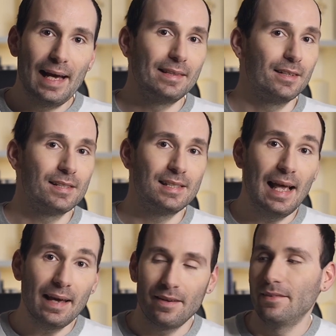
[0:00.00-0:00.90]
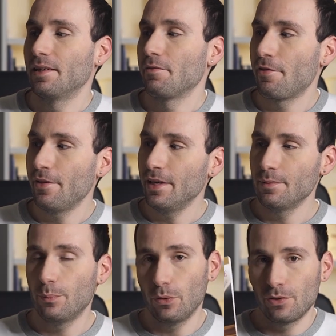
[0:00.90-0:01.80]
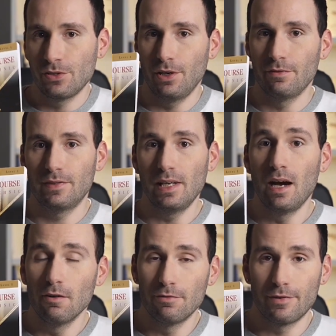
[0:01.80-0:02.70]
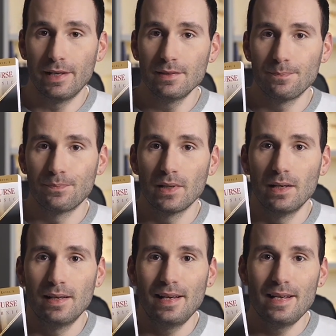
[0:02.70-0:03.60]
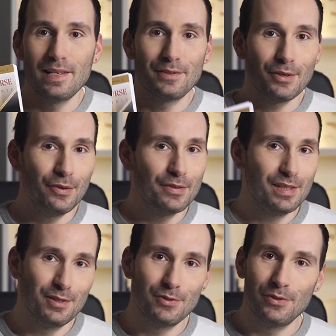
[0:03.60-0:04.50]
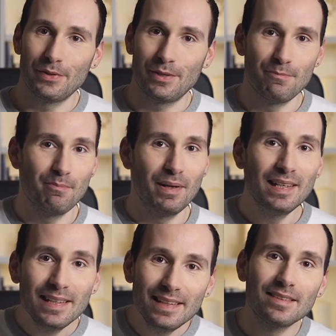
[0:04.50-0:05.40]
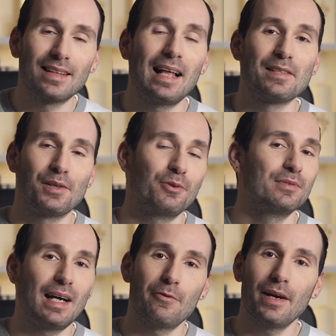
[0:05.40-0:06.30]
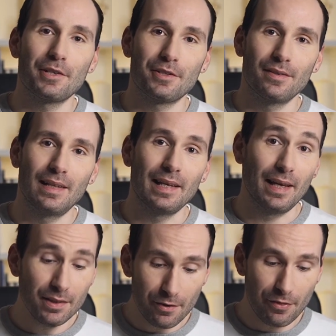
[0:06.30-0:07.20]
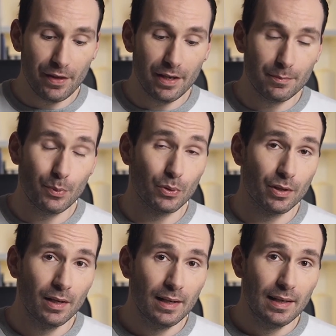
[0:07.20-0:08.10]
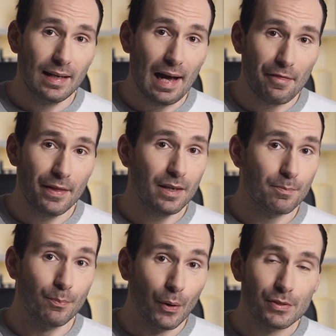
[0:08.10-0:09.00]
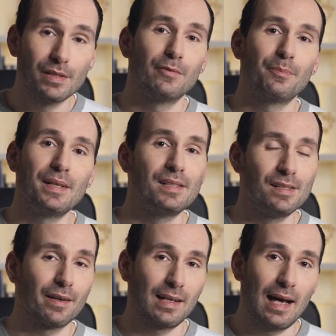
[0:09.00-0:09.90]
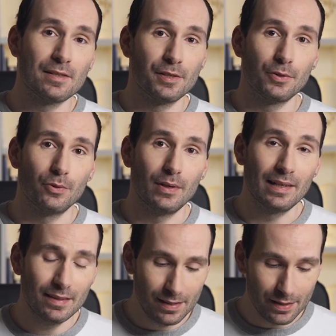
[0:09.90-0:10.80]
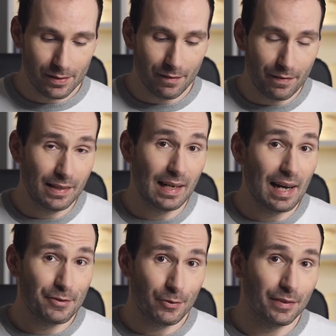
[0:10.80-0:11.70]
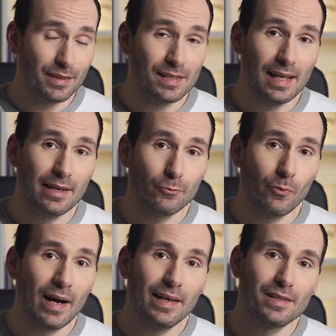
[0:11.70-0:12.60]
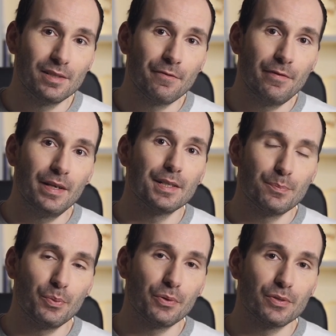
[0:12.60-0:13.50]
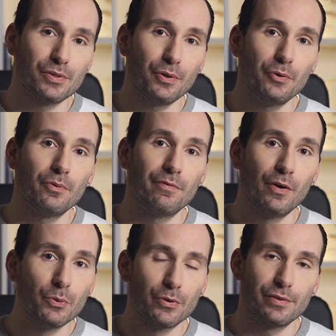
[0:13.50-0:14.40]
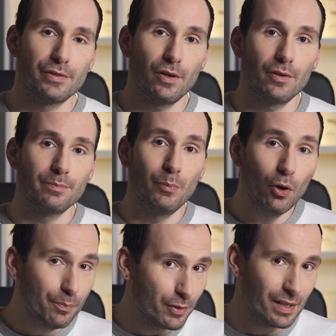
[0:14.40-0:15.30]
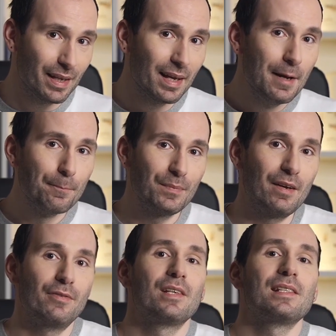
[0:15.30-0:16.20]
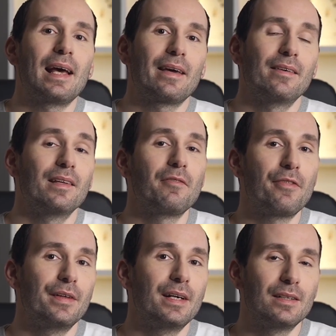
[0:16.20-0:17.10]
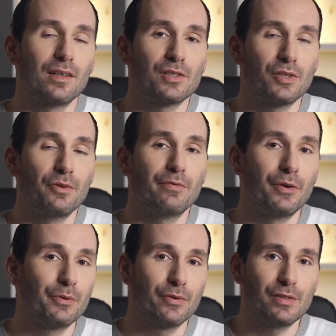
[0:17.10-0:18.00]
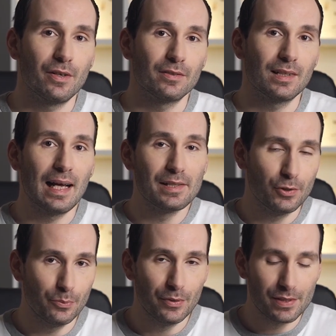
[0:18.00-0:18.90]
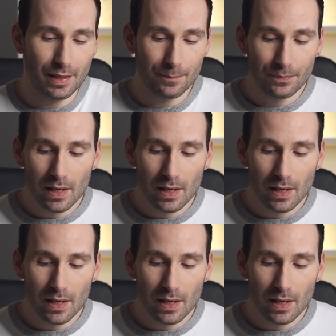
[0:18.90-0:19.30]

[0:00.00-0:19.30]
at the second and third books of the Alfred, it goes into a complete classical direction. Like, in the third book, I think most of the pieces are classical, and this is something that I don't understand. Why is the first book so focused on pop music if the second and third are so focused on classical music?